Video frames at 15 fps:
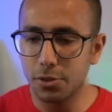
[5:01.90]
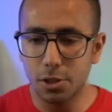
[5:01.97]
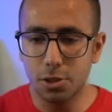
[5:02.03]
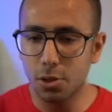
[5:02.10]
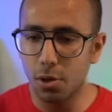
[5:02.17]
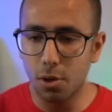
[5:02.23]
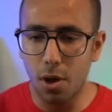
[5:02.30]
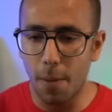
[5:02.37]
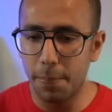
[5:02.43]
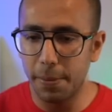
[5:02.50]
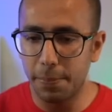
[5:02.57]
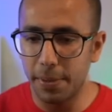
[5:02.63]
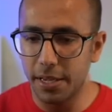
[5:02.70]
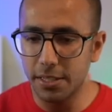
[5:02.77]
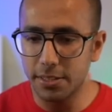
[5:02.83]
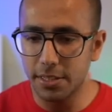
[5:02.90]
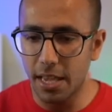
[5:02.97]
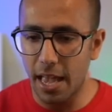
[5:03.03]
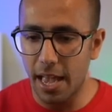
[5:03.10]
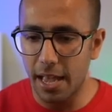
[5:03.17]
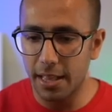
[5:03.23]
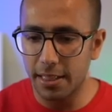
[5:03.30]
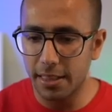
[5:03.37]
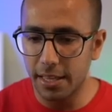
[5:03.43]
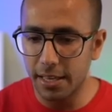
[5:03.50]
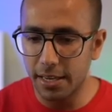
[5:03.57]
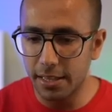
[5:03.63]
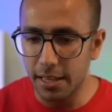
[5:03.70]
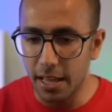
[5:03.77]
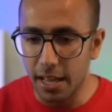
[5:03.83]
just going to copy paste and
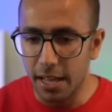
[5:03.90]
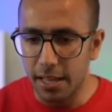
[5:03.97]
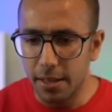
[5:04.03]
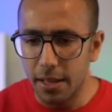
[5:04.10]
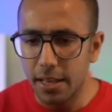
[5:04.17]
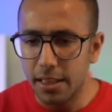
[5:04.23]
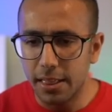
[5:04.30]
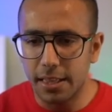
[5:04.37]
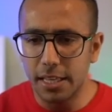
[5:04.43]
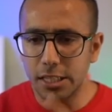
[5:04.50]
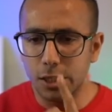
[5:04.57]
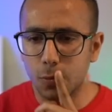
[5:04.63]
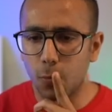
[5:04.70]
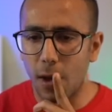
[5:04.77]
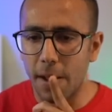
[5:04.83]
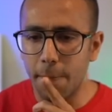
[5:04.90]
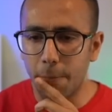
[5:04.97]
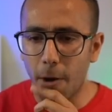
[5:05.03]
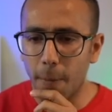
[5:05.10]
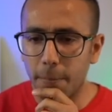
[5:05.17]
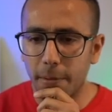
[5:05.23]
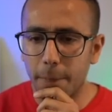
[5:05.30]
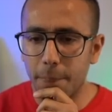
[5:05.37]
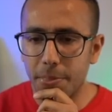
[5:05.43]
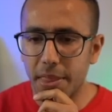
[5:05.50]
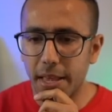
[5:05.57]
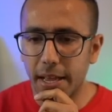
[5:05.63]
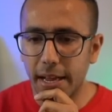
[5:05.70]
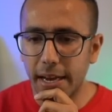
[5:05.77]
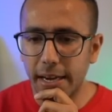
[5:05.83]
then there's one problem
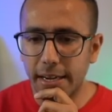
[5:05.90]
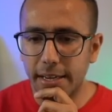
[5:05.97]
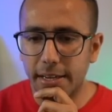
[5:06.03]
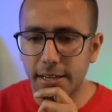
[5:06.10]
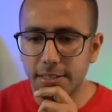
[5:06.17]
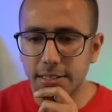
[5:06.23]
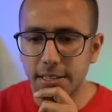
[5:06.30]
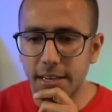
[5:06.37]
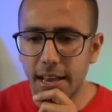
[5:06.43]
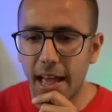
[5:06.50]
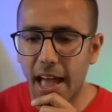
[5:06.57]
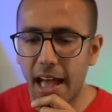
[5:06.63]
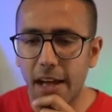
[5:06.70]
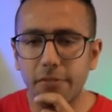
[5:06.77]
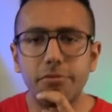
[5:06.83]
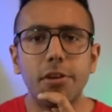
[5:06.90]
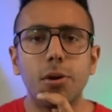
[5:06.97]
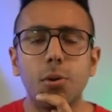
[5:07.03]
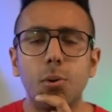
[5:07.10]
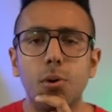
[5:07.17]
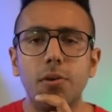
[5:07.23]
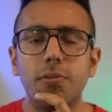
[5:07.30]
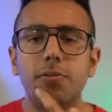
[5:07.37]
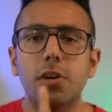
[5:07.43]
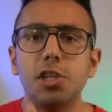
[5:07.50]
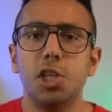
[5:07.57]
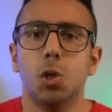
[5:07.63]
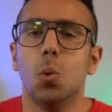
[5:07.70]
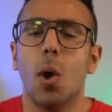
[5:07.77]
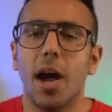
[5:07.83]
it doesn't have the code for
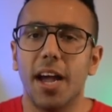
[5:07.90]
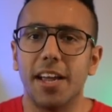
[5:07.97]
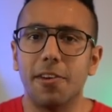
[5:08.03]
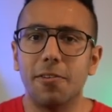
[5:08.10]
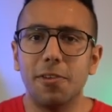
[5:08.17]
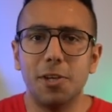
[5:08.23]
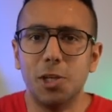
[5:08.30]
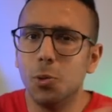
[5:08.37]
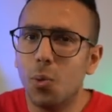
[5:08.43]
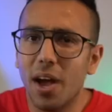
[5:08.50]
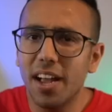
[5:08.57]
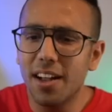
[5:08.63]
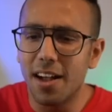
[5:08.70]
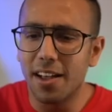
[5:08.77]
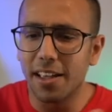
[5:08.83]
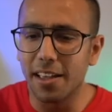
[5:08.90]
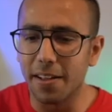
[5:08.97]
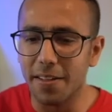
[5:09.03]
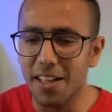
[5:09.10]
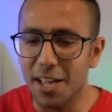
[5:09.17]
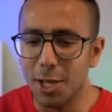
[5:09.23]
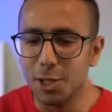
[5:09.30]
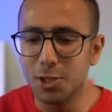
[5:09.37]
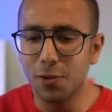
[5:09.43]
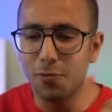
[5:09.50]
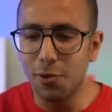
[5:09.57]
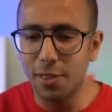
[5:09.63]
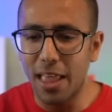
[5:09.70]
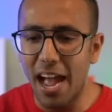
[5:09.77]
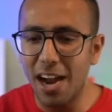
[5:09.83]
UI. UI Kangia. So
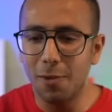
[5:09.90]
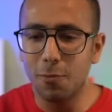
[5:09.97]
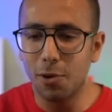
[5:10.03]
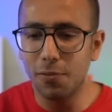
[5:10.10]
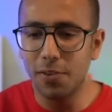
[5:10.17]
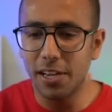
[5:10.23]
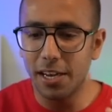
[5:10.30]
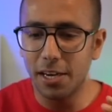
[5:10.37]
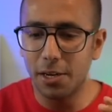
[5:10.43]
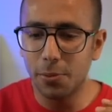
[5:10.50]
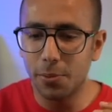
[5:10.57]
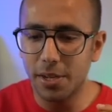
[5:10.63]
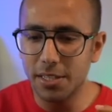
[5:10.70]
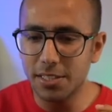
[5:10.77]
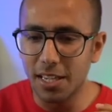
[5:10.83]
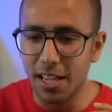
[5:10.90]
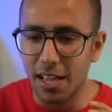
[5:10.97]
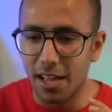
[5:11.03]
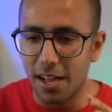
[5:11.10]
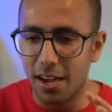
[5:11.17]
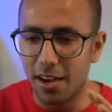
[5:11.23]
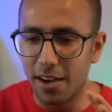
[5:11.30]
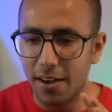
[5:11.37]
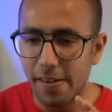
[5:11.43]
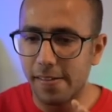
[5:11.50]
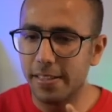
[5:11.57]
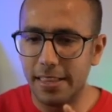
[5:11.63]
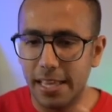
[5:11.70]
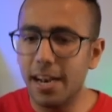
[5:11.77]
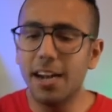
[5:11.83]
for that, what we can do is,
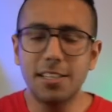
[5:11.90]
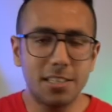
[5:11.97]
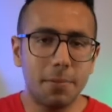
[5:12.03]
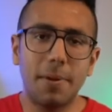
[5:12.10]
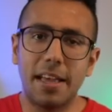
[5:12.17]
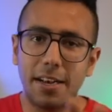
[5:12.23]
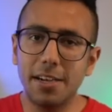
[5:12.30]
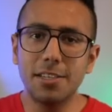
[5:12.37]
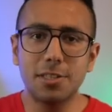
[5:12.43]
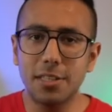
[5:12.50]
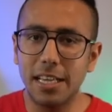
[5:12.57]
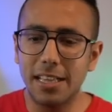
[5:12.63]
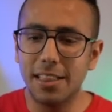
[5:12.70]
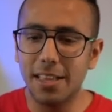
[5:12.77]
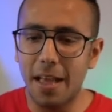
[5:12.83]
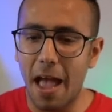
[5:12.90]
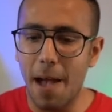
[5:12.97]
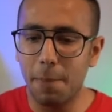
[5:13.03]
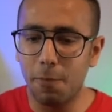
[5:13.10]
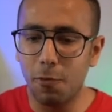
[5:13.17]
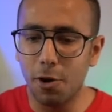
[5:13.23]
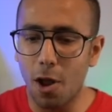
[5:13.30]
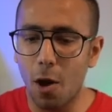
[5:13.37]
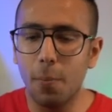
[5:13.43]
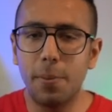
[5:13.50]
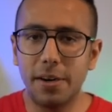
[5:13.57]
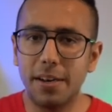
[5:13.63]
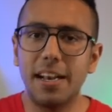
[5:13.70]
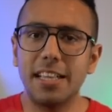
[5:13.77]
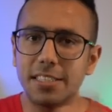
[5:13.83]
uh, there are some errors in the app for now,
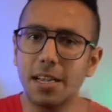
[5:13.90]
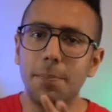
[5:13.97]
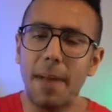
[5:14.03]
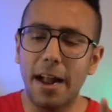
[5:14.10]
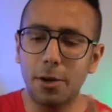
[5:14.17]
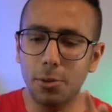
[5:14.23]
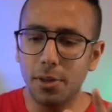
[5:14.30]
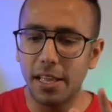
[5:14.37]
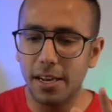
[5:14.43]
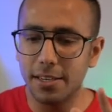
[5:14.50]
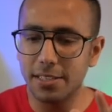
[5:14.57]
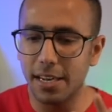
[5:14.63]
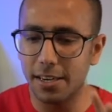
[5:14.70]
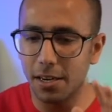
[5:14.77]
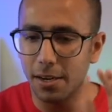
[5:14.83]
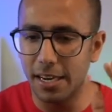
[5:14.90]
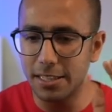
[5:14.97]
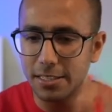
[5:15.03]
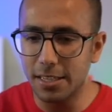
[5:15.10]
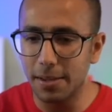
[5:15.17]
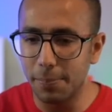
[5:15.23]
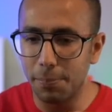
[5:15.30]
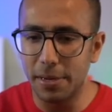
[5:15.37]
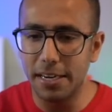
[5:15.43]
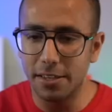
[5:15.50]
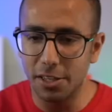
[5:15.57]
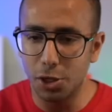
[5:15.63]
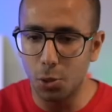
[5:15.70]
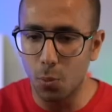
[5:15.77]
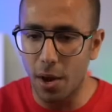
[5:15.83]
but let's come back to the errors later. Let's complete
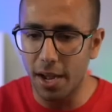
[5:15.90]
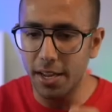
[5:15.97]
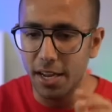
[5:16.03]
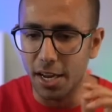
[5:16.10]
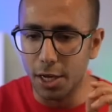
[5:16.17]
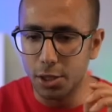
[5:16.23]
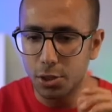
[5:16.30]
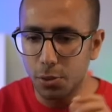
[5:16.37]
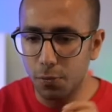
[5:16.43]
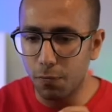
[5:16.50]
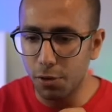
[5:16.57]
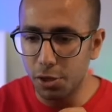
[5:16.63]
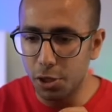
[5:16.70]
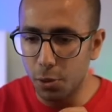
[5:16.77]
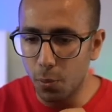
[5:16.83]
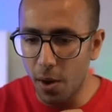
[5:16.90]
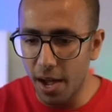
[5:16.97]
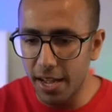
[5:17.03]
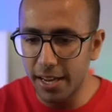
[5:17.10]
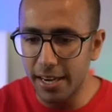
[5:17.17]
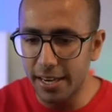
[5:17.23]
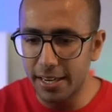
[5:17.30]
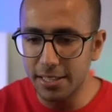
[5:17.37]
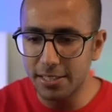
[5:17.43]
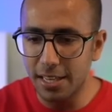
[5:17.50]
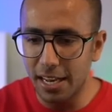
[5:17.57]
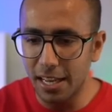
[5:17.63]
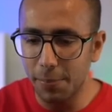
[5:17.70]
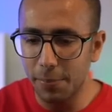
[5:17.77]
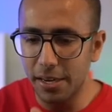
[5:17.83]
the UI. So for UI, it is
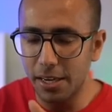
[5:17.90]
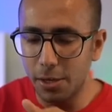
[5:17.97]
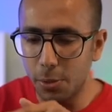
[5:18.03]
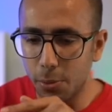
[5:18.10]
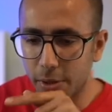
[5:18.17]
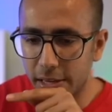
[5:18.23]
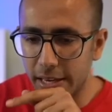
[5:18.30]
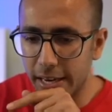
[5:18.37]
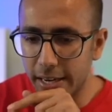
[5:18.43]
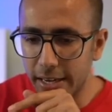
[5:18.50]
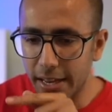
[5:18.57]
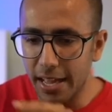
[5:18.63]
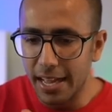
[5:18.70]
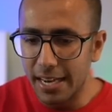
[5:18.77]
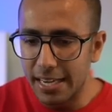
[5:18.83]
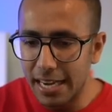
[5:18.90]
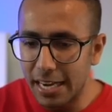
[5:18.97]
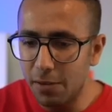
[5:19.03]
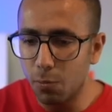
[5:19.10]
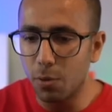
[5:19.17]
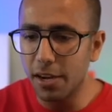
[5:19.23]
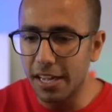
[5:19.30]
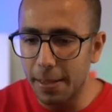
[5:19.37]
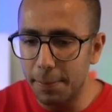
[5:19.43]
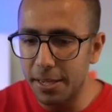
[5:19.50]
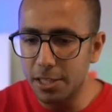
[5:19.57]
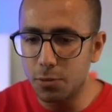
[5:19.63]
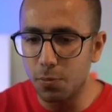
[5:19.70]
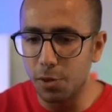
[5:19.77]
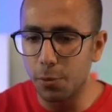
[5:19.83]
telling me to create network
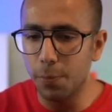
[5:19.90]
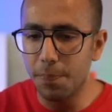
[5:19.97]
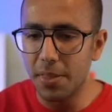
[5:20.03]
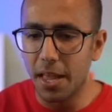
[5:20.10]
image view.